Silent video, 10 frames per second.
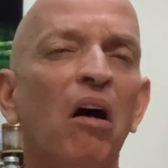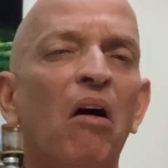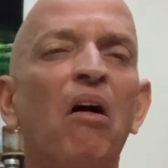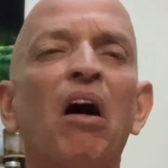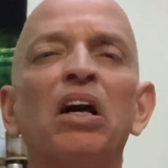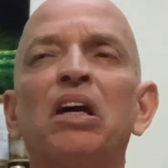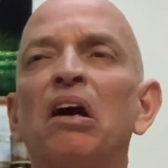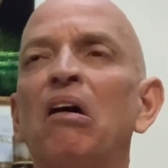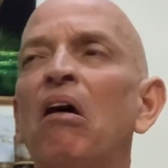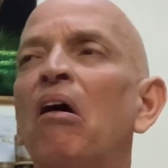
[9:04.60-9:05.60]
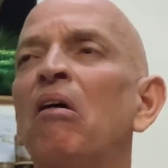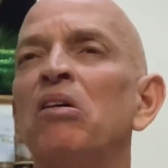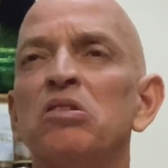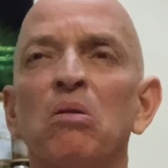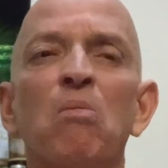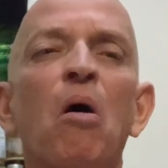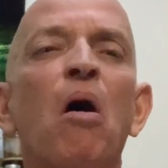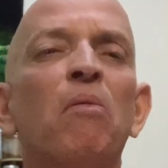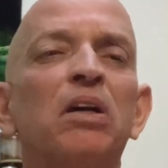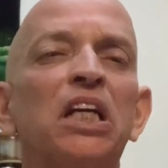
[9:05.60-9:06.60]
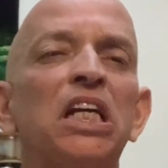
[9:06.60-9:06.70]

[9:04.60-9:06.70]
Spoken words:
I can't, tomorrow I'm gonna